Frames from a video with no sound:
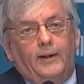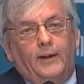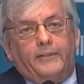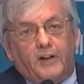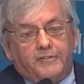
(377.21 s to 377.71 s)

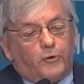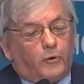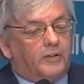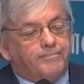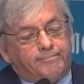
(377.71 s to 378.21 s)

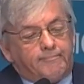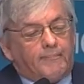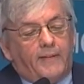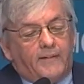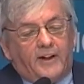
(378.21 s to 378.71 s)
Therefore,
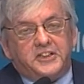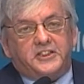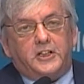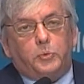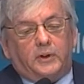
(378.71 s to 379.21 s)
the United
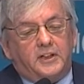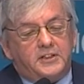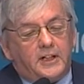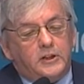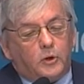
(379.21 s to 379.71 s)
States will
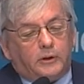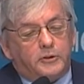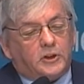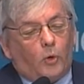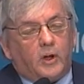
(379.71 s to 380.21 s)
continue
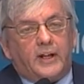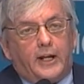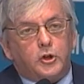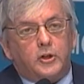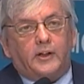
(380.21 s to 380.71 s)
close
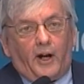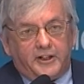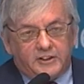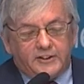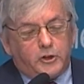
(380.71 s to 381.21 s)
coordination and
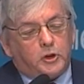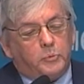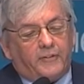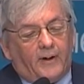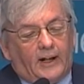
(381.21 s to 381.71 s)
consultation
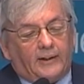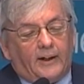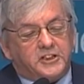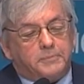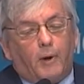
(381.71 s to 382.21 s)
with our
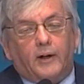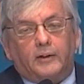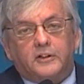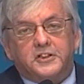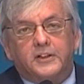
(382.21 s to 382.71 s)
allies and
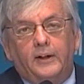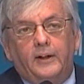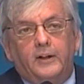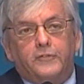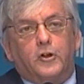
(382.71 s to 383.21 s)
partners
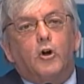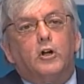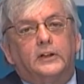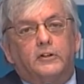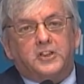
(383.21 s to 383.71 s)
for an
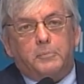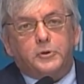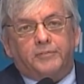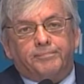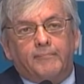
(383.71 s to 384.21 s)
earlier
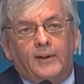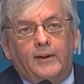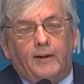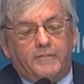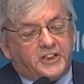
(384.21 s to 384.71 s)
resumption
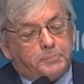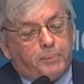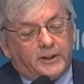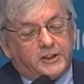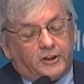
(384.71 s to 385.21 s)
of the
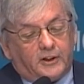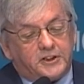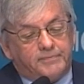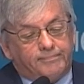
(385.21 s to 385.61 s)
six-party talks.